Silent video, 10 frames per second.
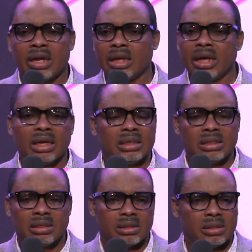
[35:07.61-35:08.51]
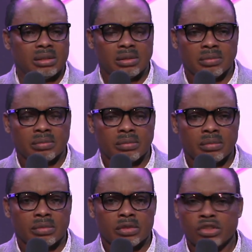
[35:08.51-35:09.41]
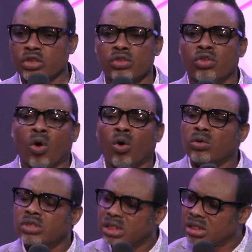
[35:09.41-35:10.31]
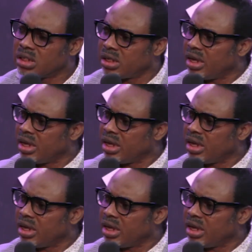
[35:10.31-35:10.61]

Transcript: again. So those